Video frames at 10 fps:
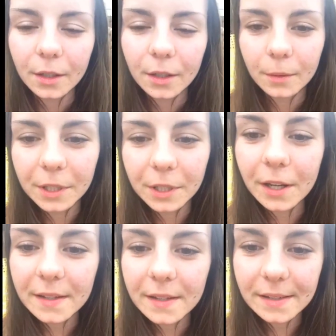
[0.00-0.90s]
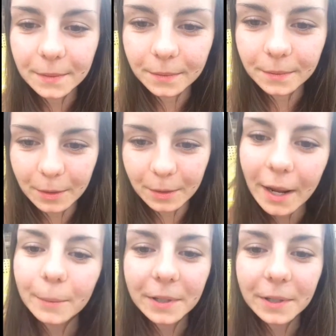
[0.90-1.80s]
because, in my
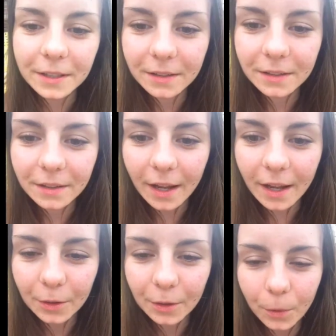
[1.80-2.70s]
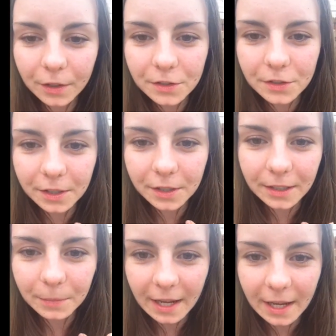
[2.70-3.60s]
opinion, I don't want to keep
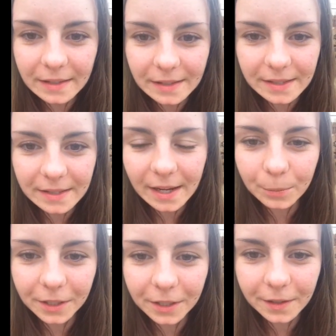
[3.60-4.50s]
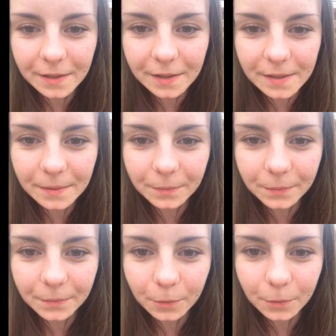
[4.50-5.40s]
cats inside because
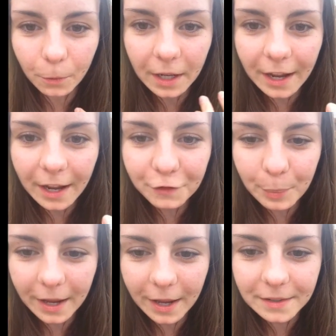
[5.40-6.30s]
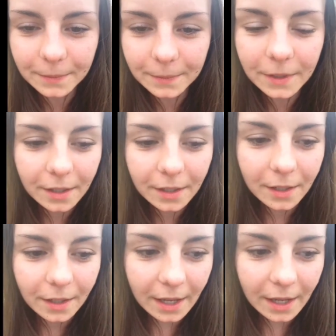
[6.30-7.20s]
when I have a pet
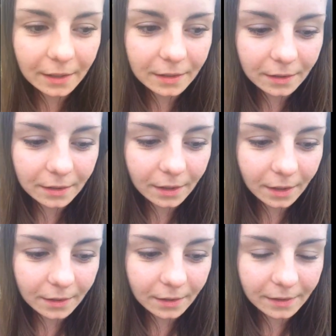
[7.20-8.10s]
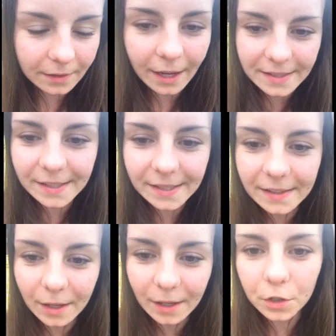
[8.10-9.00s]
and I see they
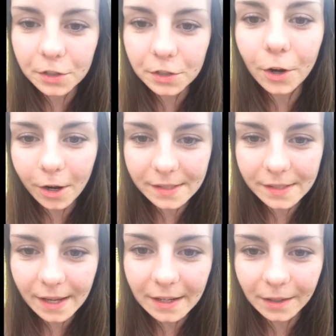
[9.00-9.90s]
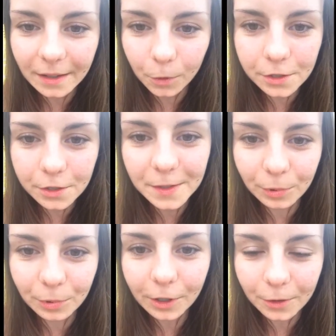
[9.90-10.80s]
want to go outside, they want to
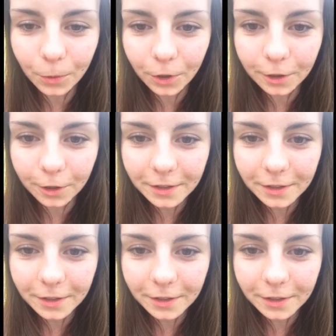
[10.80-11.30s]
explore the world.